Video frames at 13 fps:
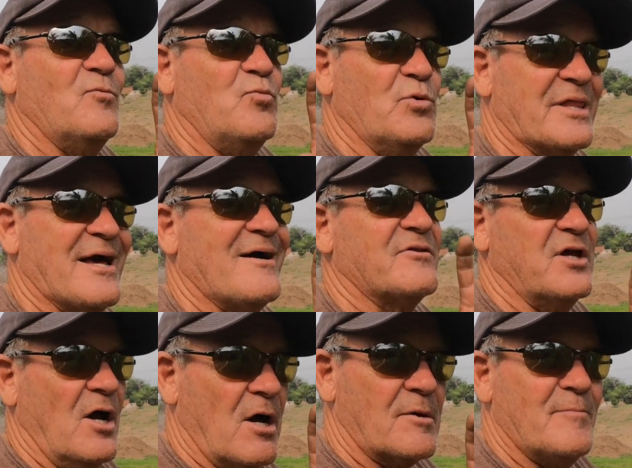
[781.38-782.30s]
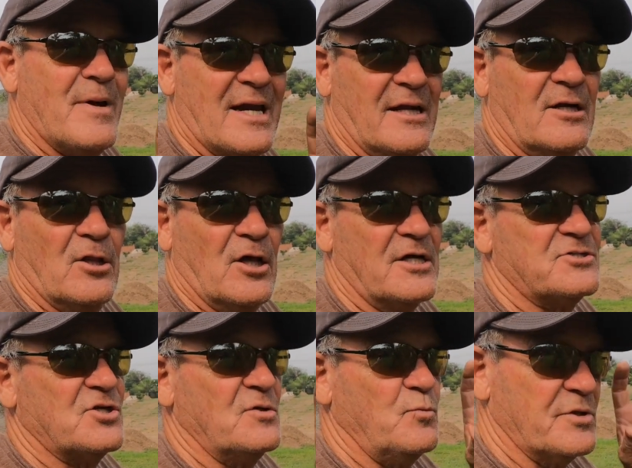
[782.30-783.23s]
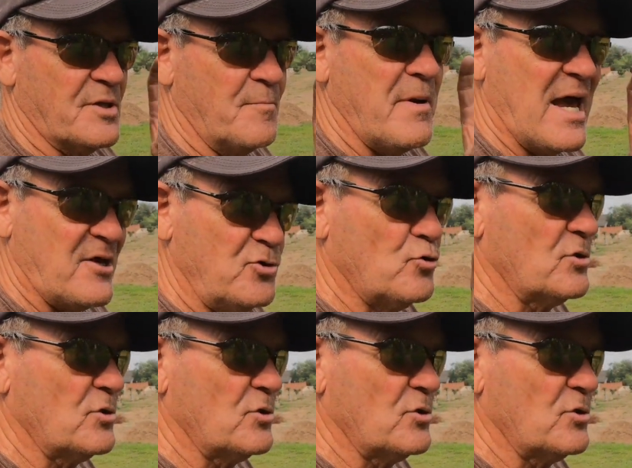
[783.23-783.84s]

without the automatic clutch, with a manual